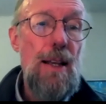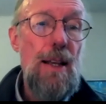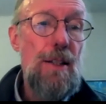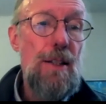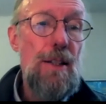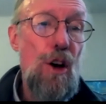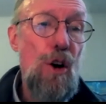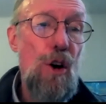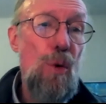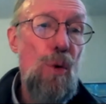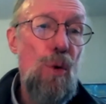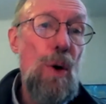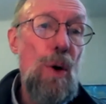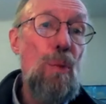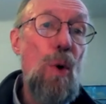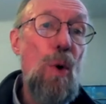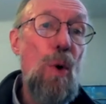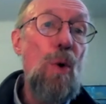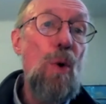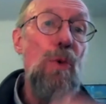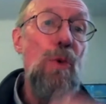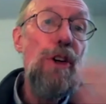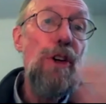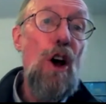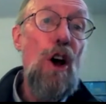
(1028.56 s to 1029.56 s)
So we
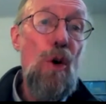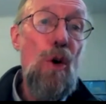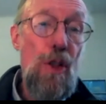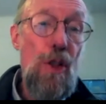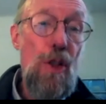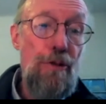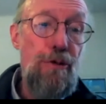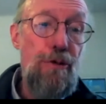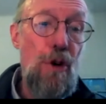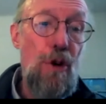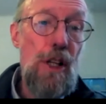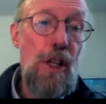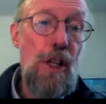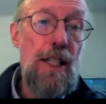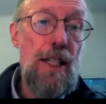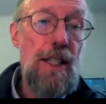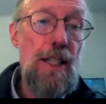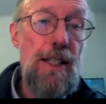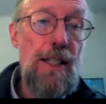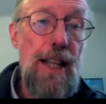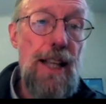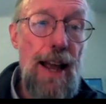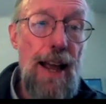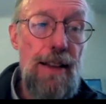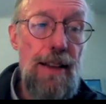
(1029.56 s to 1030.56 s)
won't know the full
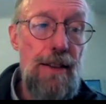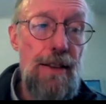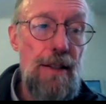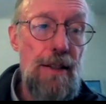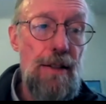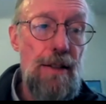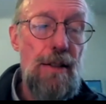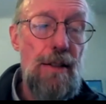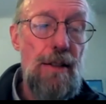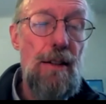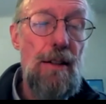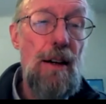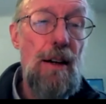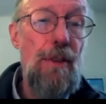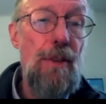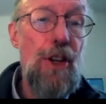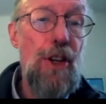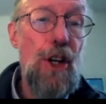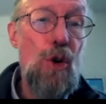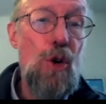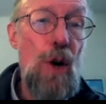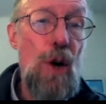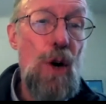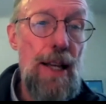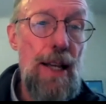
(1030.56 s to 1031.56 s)
extent of
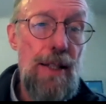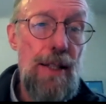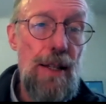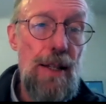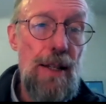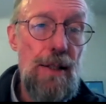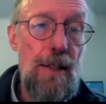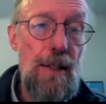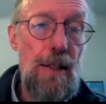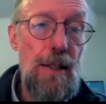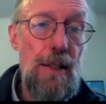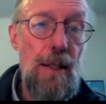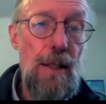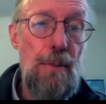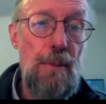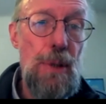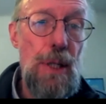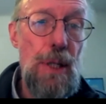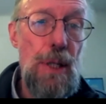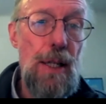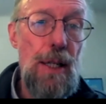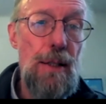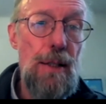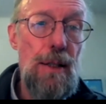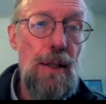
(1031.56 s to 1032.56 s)
the crisis,
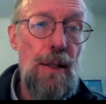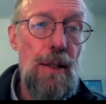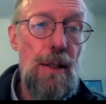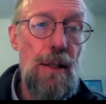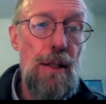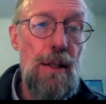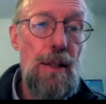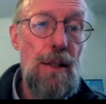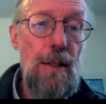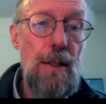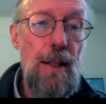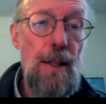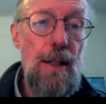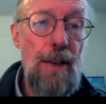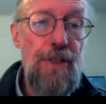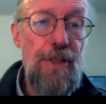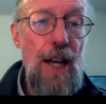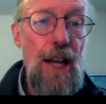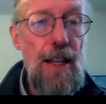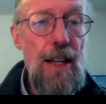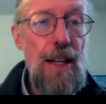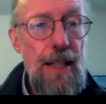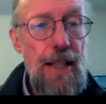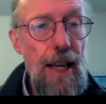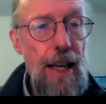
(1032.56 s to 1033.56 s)
but
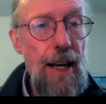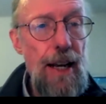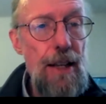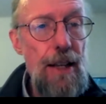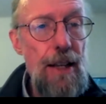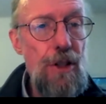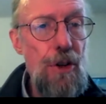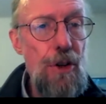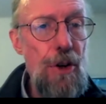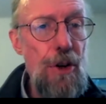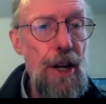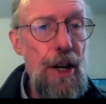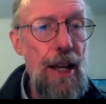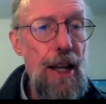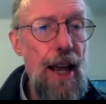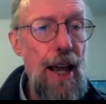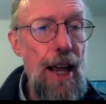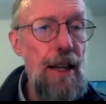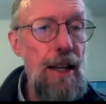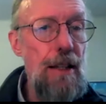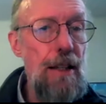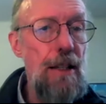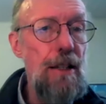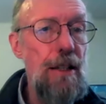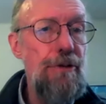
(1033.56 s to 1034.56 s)
Afghanistan has
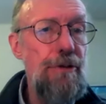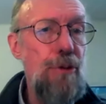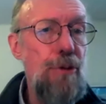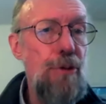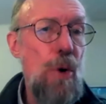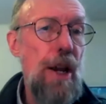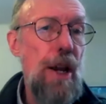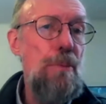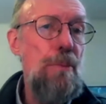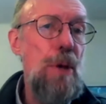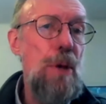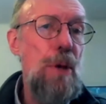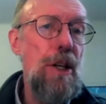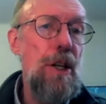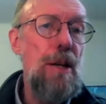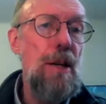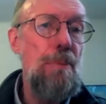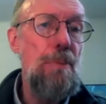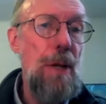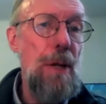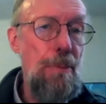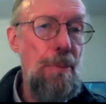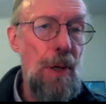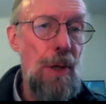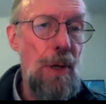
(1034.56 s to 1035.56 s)
38 to 40 million
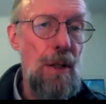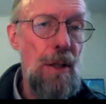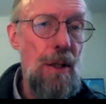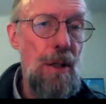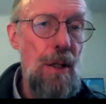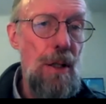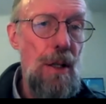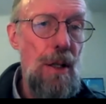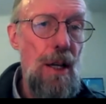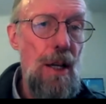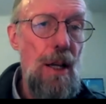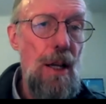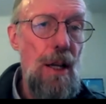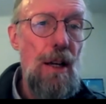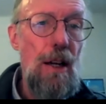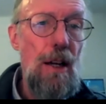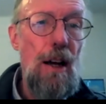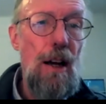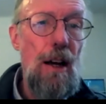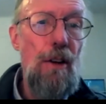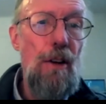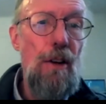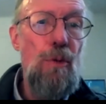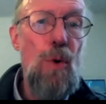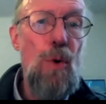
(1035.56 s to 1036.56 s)
people,
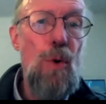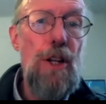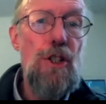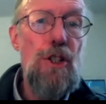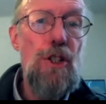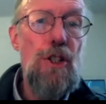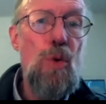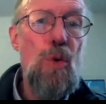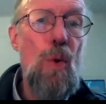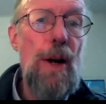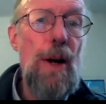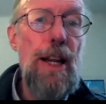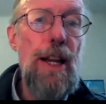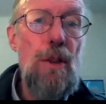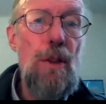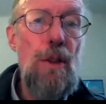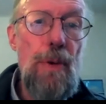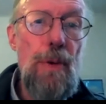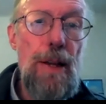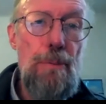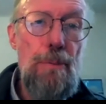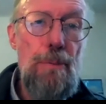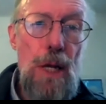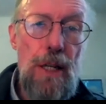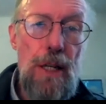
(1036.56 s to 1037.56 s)
of which
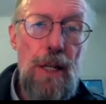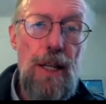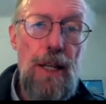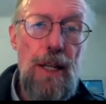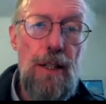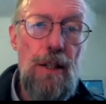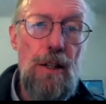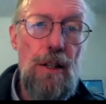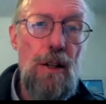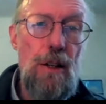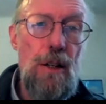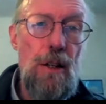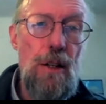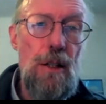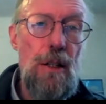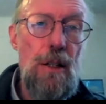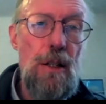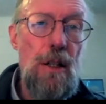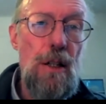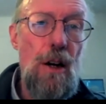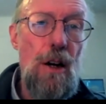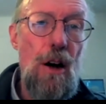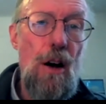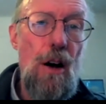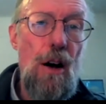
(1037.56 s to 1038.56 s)
23 million
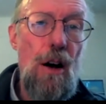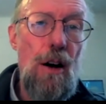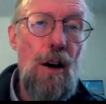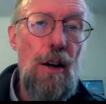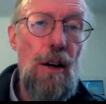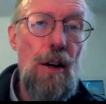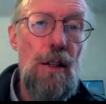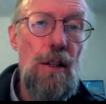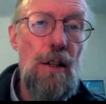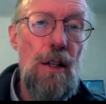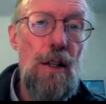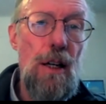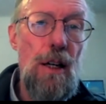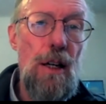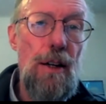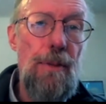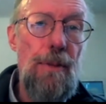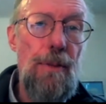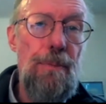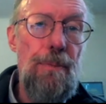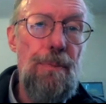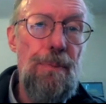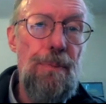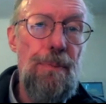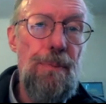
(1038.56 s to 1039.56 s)
are
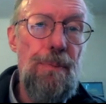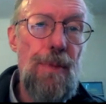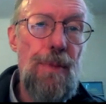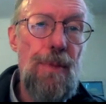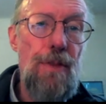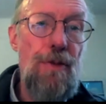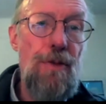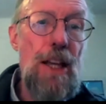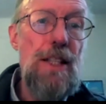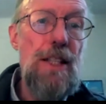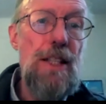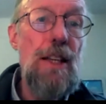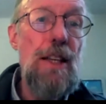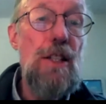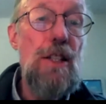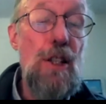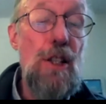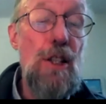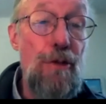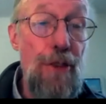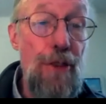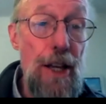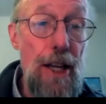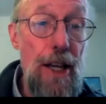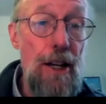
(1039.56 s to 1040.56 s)
facing
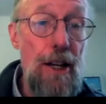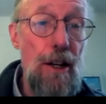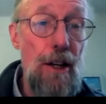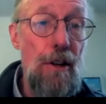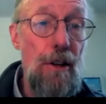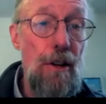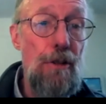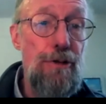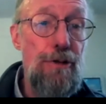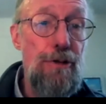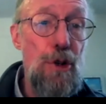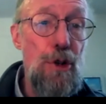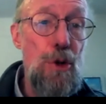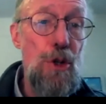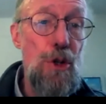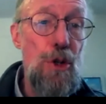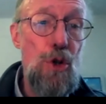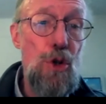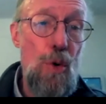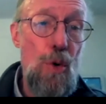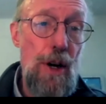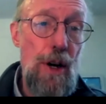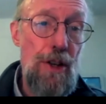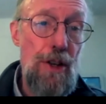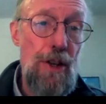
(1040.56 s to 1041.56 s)
severe food
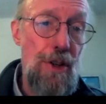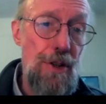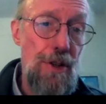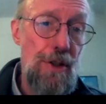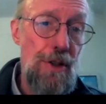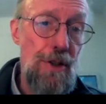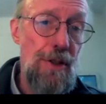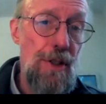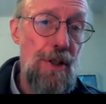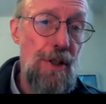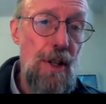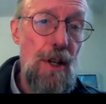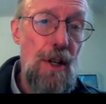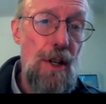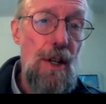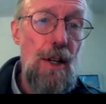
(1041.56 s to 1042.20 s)
shortages.